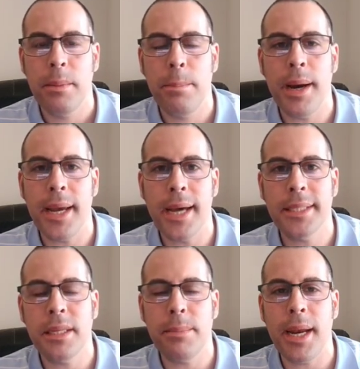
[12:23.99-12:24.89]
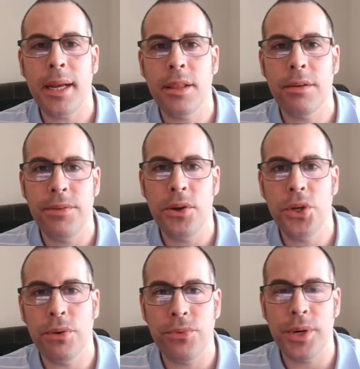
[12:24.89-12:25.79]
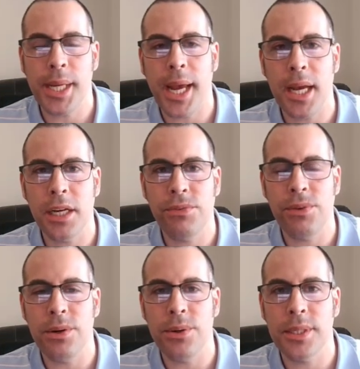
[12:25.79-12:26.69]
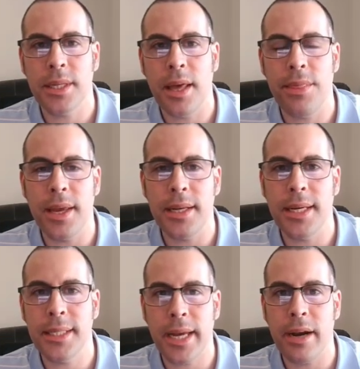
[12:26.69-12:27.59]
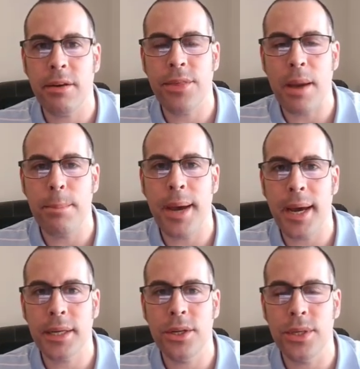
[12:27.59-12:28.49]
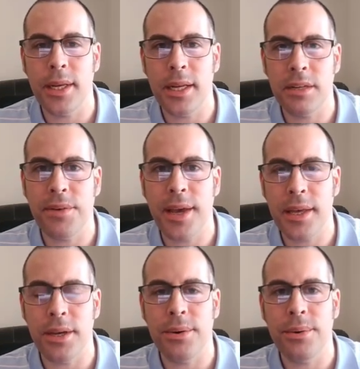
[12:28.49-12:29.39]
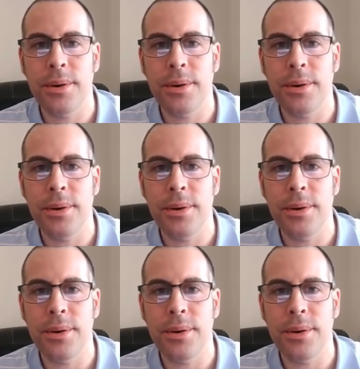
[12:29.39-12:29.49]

by estimating the future free cash flows and then discounting that back to today's value